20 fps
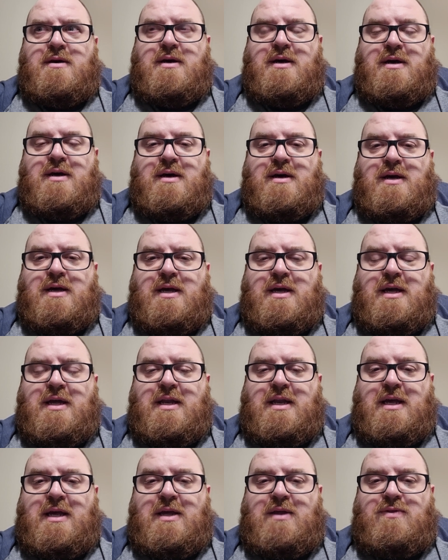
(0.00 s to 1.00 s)
an
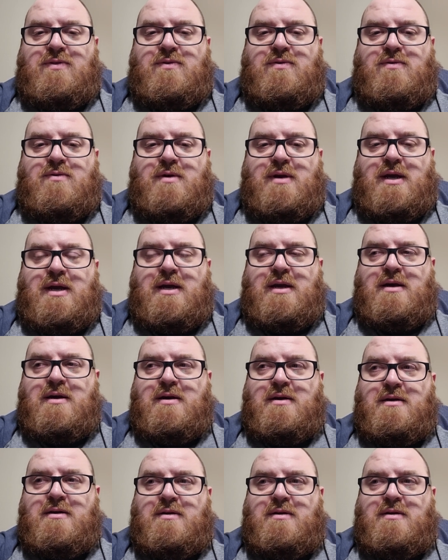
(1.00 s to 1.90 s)
E3,